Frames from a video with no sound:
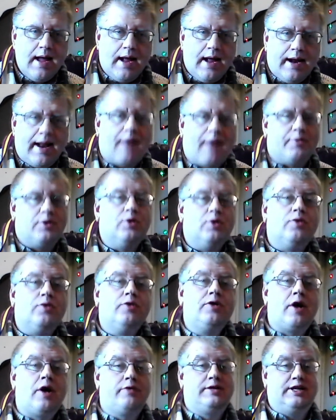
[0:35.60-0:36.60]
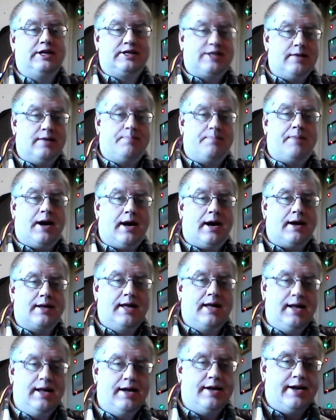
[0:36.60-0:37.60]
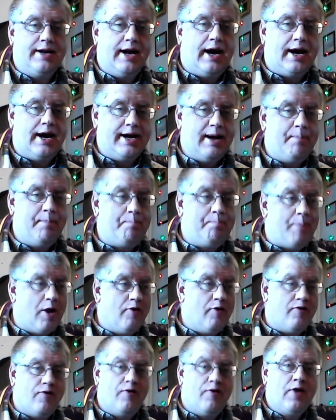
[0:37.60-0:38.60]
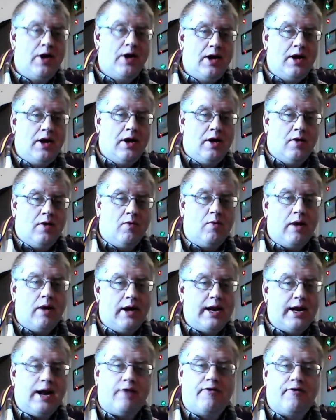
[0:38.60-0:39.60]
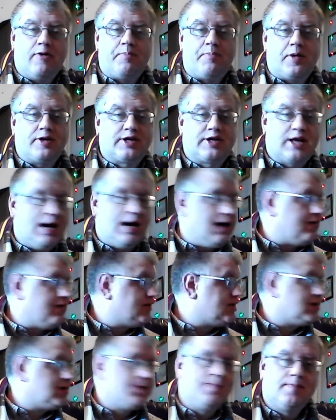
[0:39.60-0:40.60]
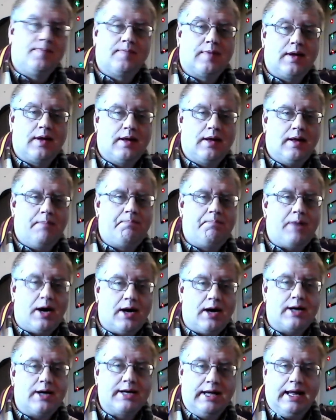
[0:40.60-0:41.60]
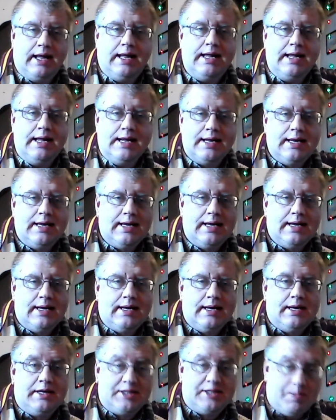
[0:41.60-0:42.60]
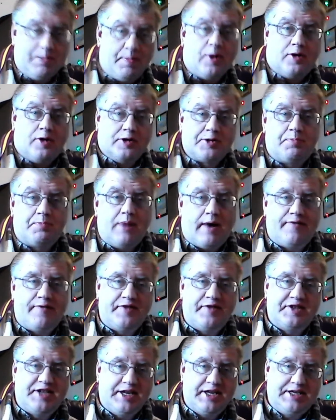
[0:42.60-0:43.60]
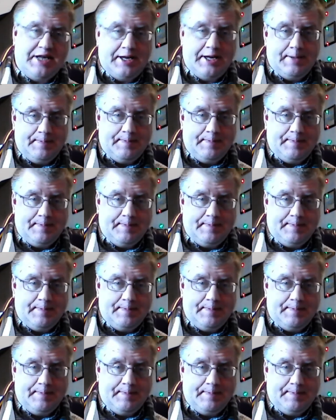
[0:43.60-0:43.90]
Now, you'll notice that Parky and I are both wearing our football scarves. Parky supports Bradford City.